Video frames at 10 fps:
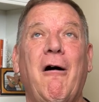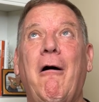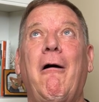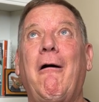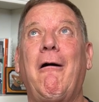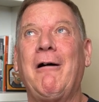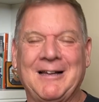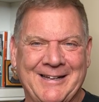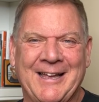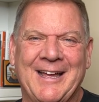Oh,
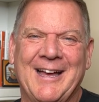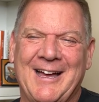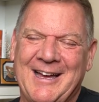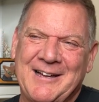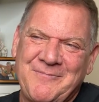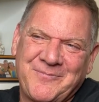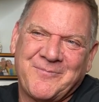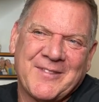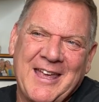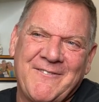uh,
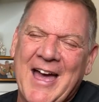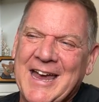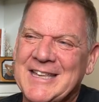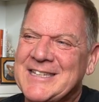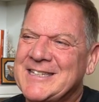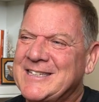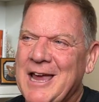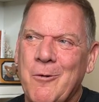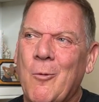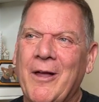if I could just
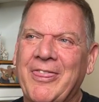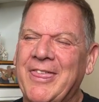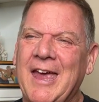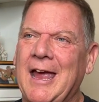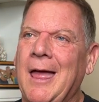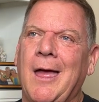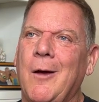say one thing,